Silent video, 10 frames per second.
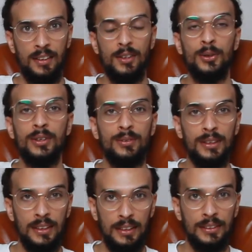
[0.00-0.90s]
or the
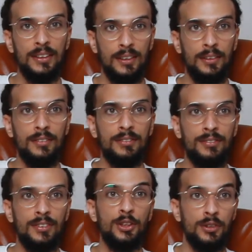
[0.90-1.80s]
results of
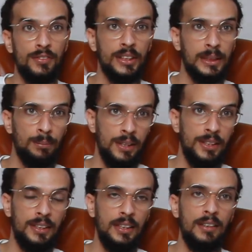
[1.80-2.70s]
your
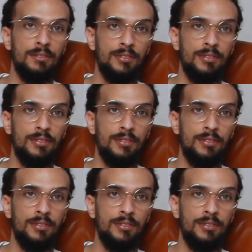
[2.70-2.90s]
flexibility in